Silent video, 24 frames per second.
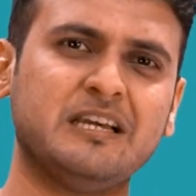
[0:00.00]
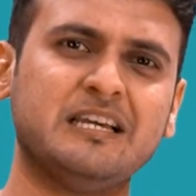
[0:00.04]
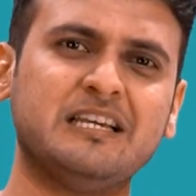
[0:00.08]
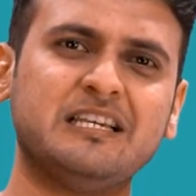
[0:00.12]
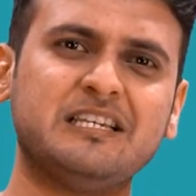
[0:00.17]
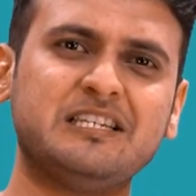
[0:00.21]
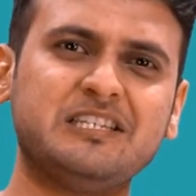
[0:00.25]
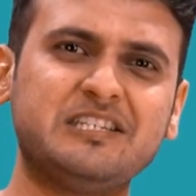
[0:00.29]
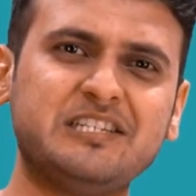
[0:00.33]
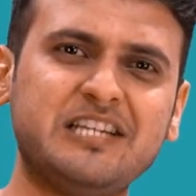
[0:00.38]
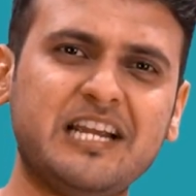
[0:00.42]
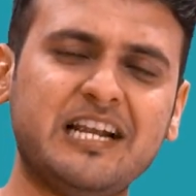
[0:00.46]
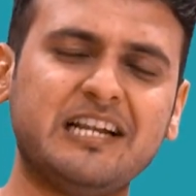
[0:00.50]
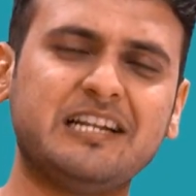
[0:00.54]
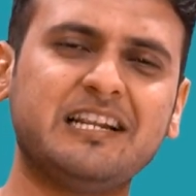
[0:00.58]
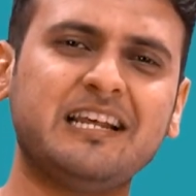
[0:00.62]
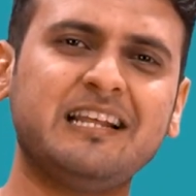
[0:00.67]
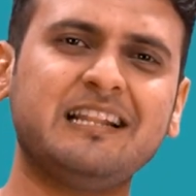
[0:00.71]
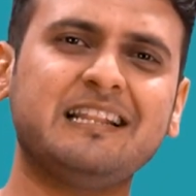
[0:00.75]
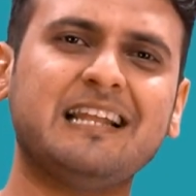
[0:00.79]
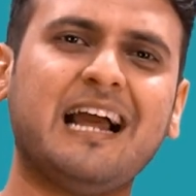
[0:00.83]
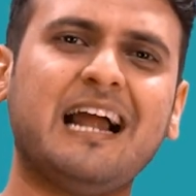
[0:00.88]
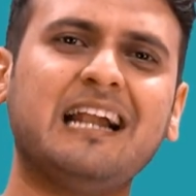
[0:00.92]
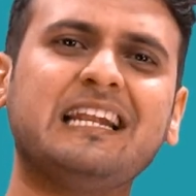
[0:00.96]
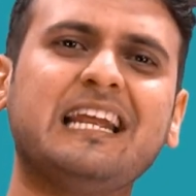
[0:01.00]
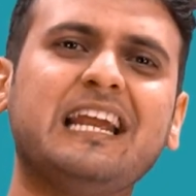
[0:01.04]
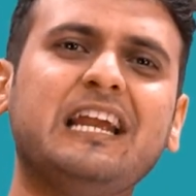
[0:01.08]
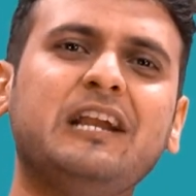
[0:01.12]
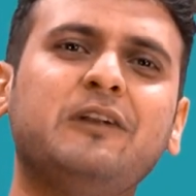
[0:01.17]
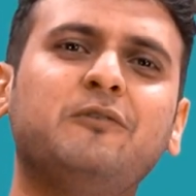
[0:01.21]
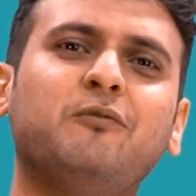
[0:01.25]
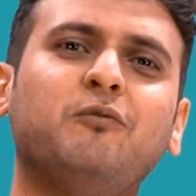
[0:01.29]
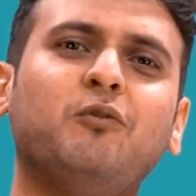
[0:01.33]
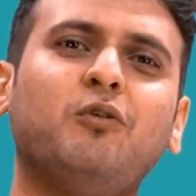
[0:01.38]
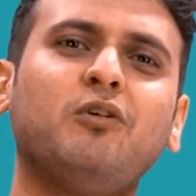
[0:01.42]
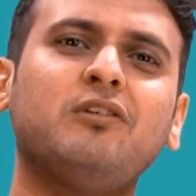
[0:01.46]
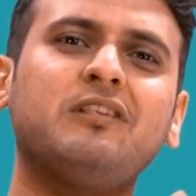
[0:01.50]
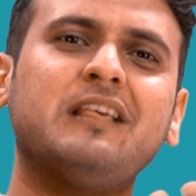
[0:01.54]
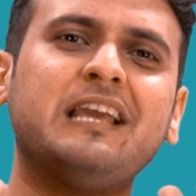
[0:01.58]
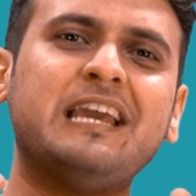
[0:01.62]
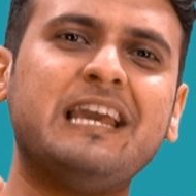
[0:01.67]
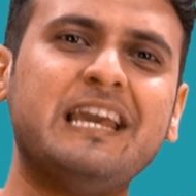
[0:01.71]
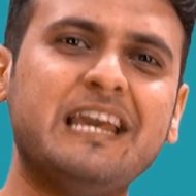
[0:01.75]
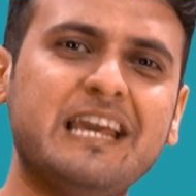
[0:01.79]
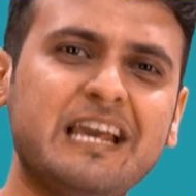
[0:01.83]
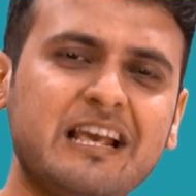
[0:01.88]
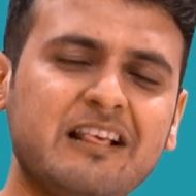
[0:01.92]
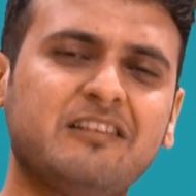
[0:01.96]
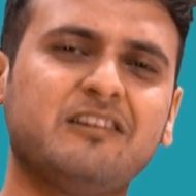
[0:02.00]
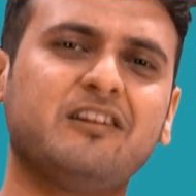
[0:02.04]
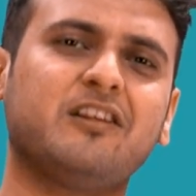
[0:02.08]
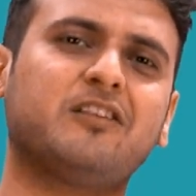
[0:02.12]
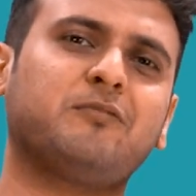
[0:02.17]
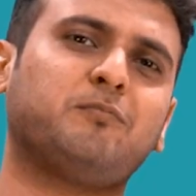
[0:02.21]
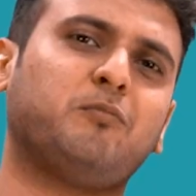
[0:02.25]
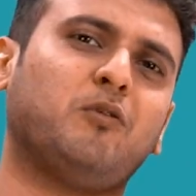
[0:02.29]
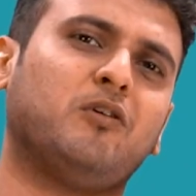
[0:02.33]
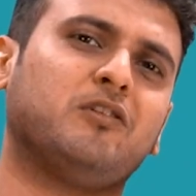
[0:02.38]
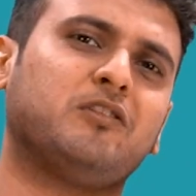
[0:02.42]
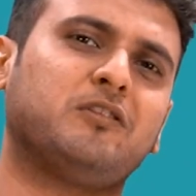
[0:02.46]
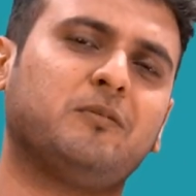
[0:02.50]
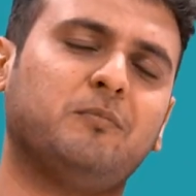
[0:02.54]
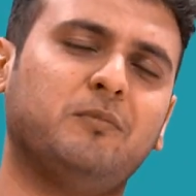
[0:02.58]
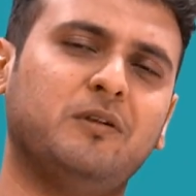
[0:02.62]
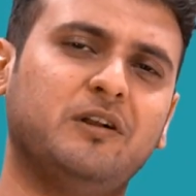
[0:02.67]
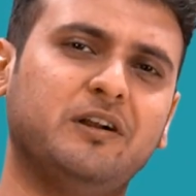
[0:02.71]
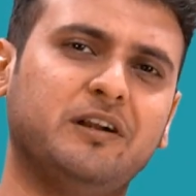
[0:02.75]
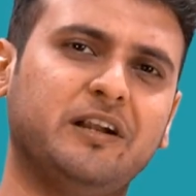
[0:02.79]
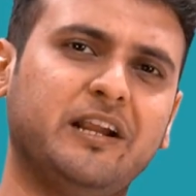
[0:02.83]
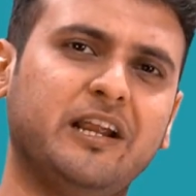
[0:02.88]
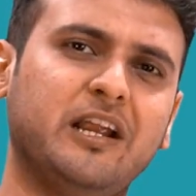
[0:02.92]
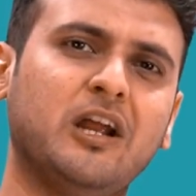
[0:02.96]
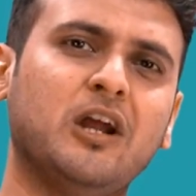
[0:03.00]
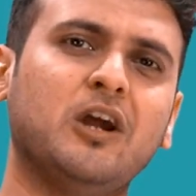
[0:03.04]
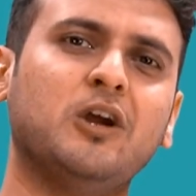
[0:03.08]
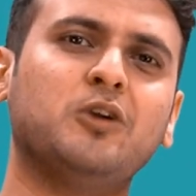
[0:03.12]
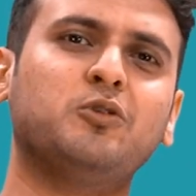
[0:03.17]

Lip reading: stating that it was his responsibility